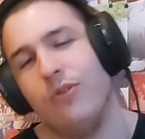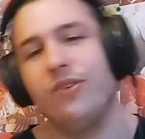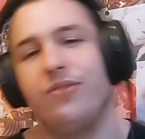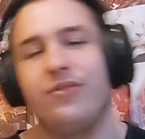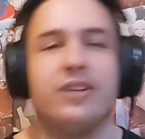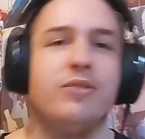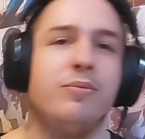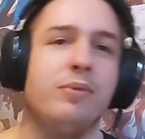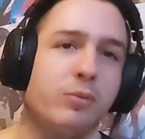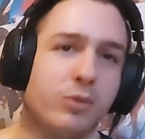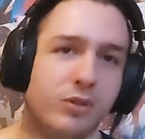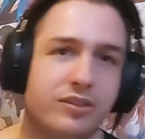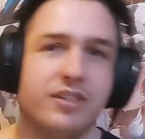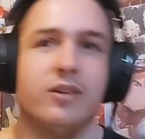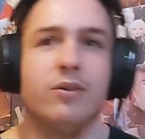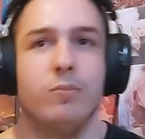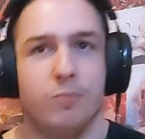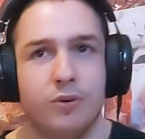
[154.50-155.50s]
don't know if I could be able to
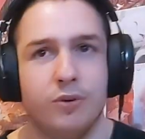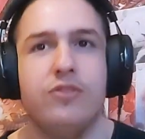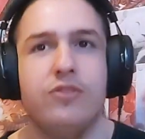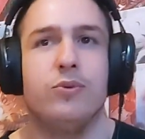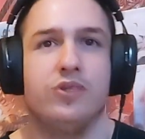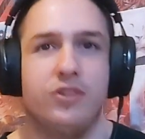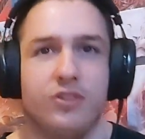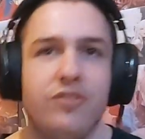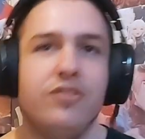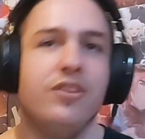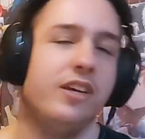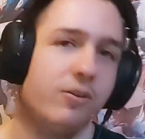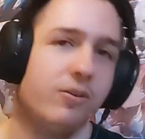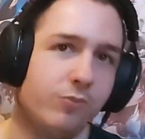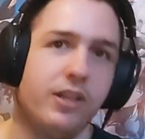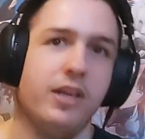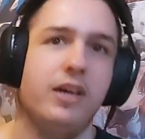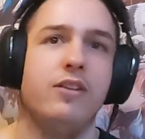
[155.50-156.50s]
tell most of what she's
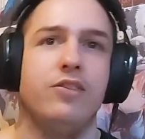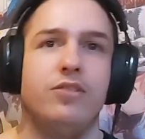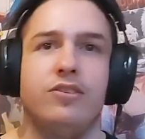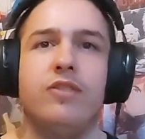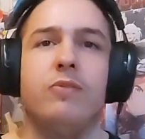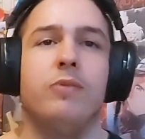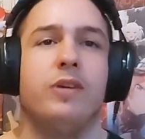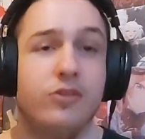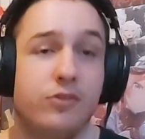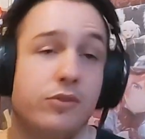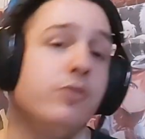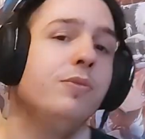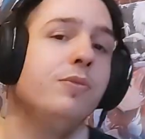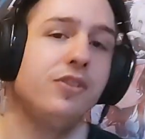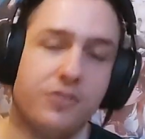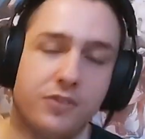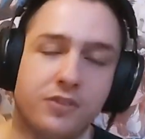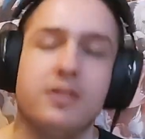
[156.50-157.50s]
saying without the subtitle,
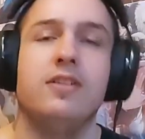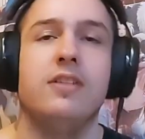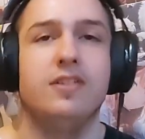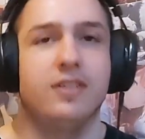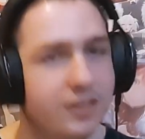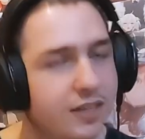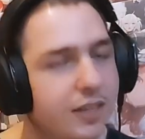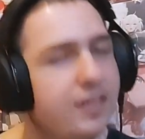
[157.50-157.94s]
but still.